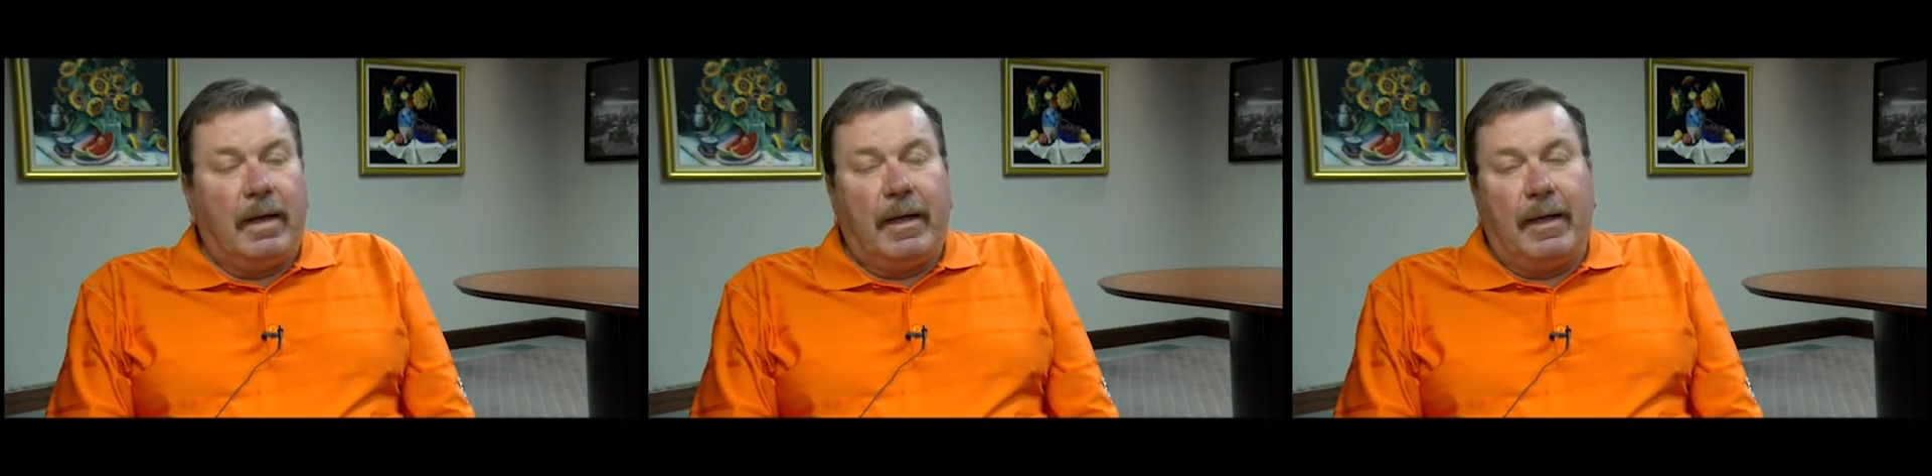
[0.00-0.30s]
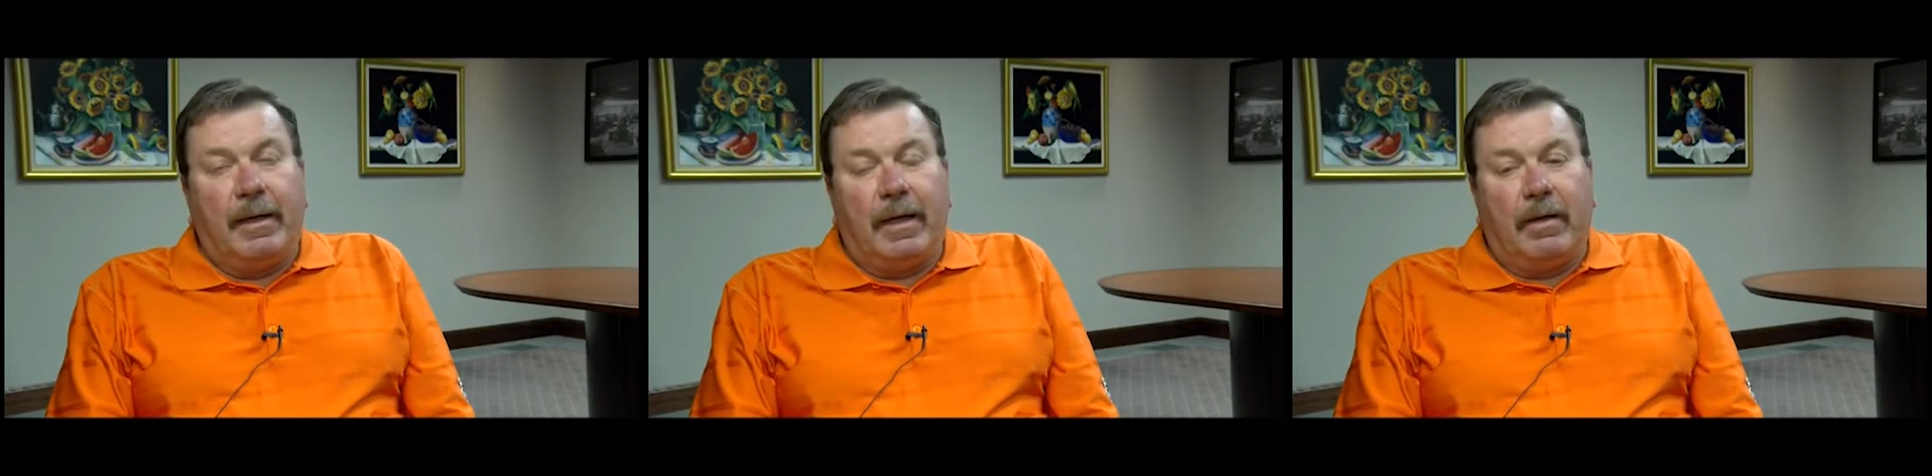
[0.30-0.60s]

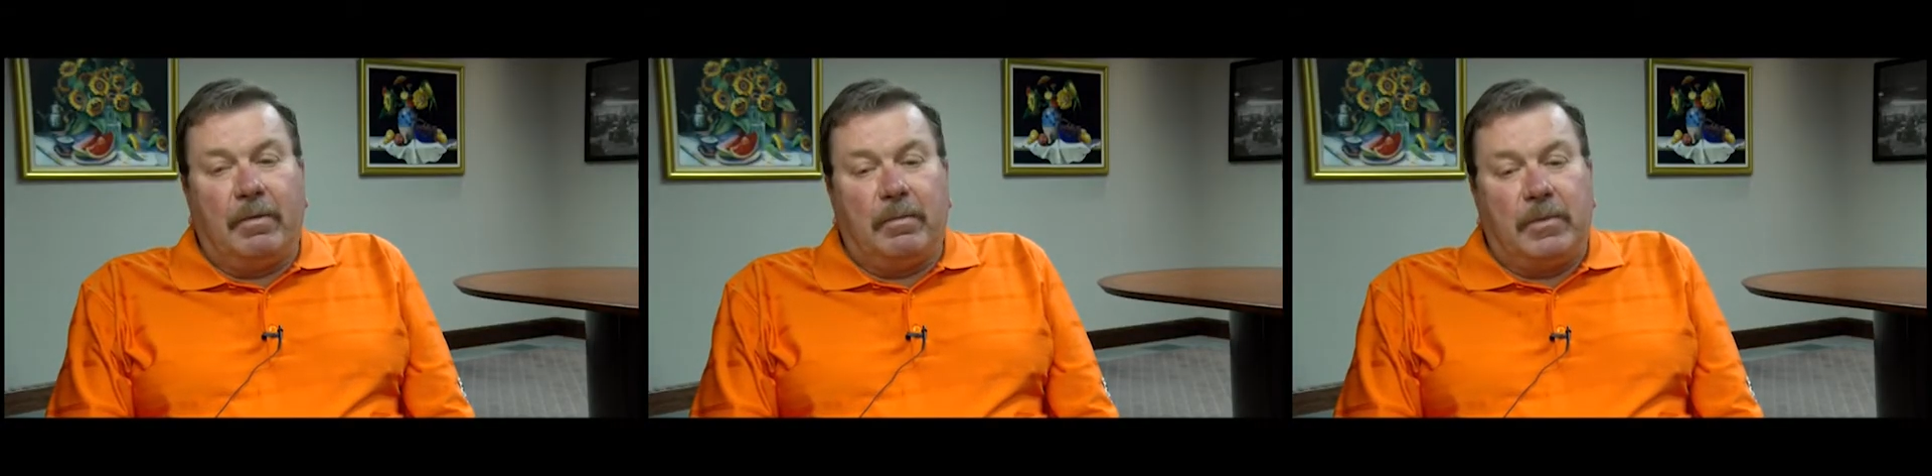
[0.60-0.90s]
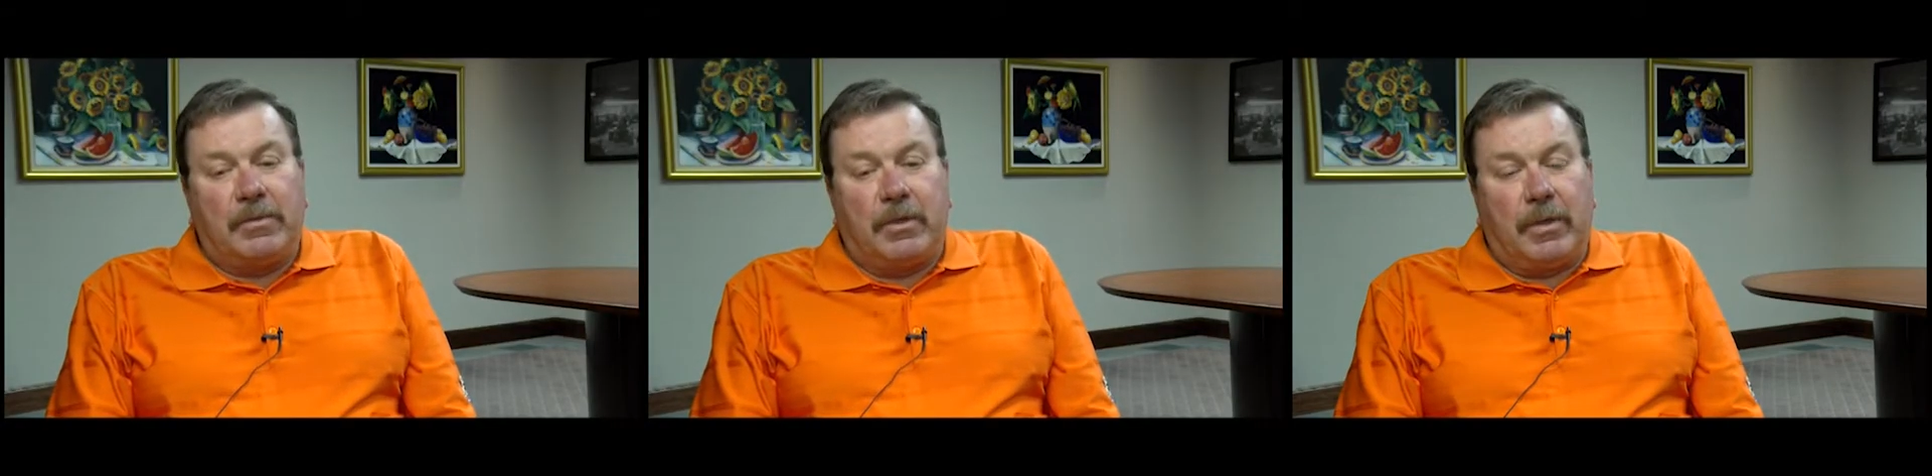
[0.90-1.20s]
And
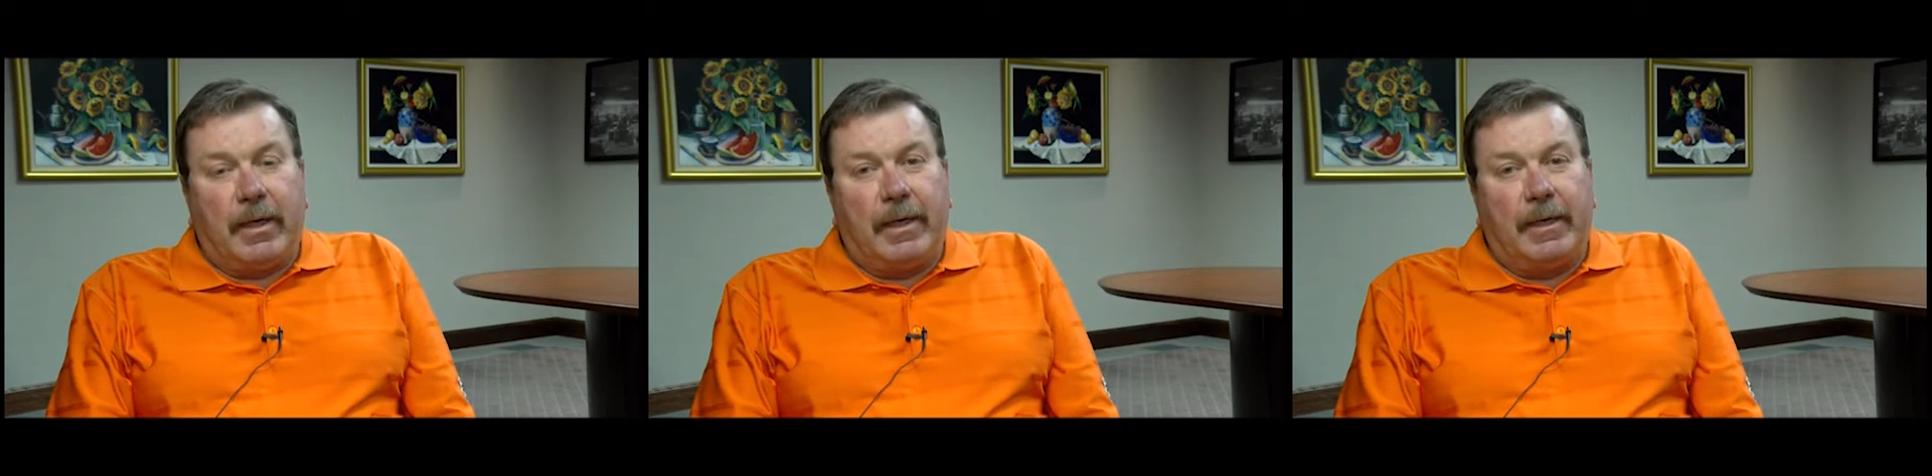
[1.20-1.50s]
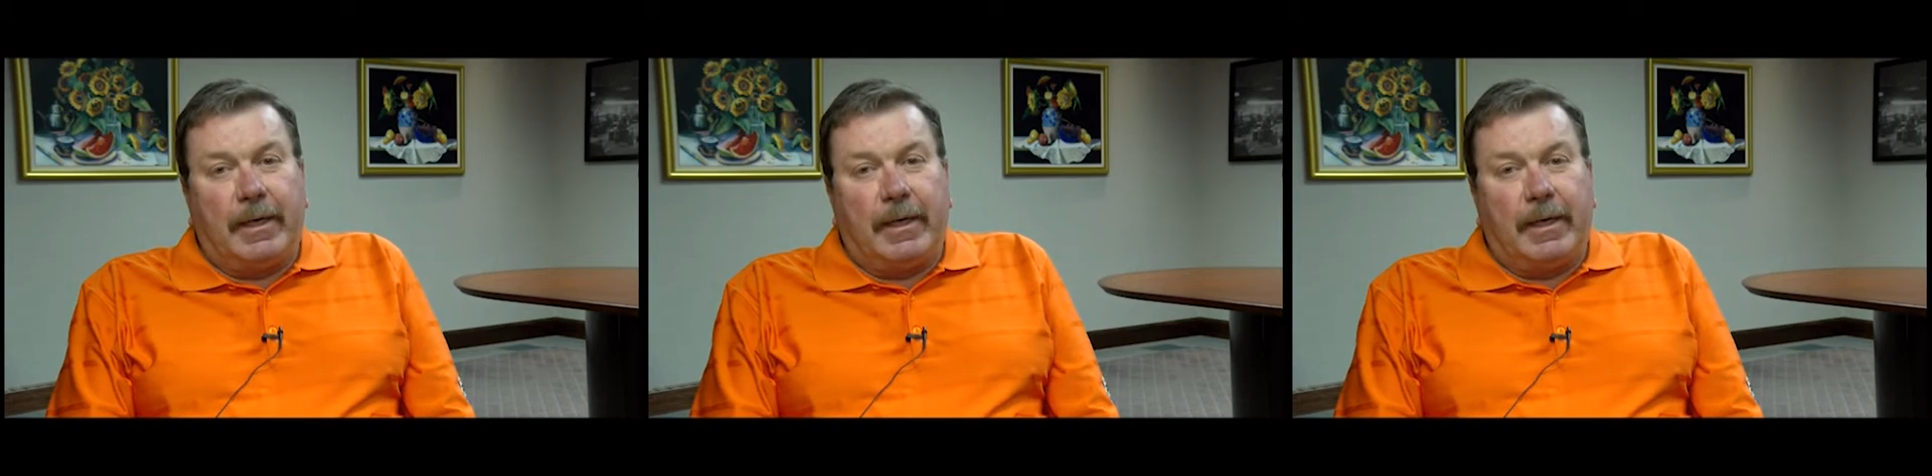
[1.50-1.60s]
we certainly